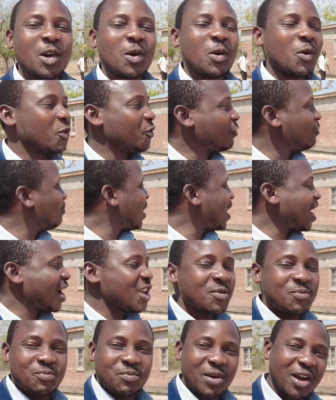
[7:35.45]
of
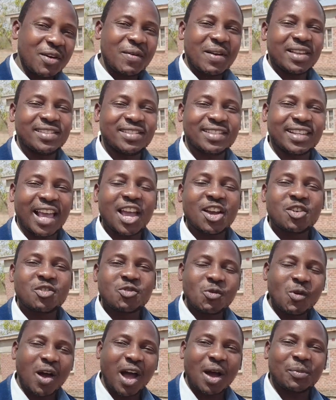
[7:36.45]
my parents. I
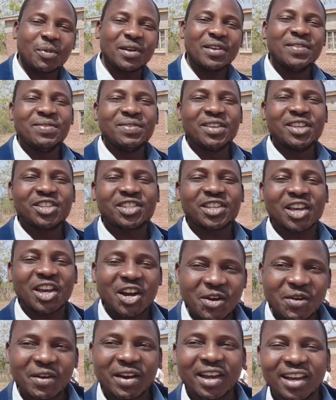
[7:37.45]
grew up in this
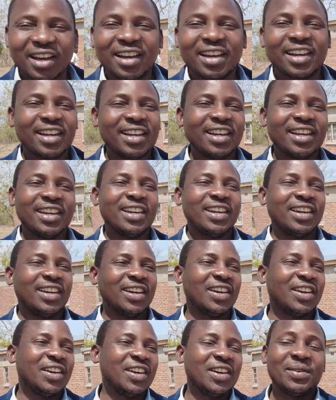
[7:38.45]
area.
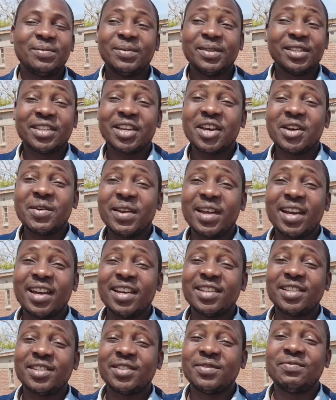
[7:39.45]
This area
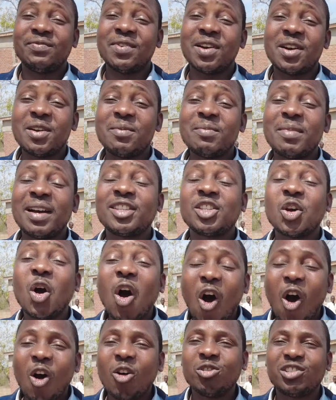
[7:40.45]
is very much
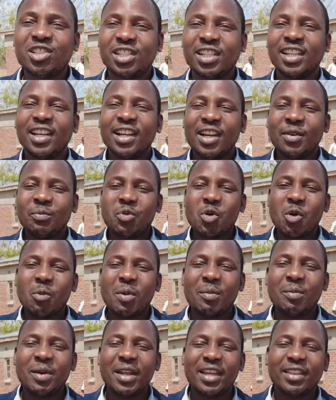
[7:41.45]
hot,
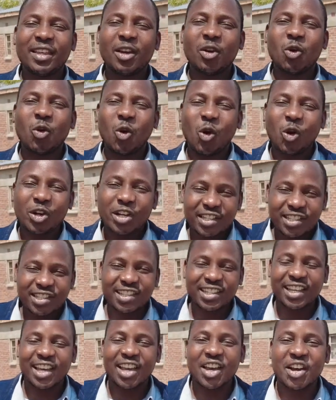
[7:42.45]
probably the
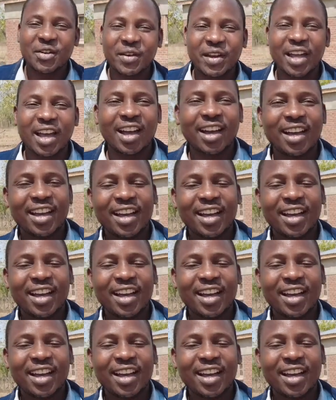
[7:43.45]
hottest area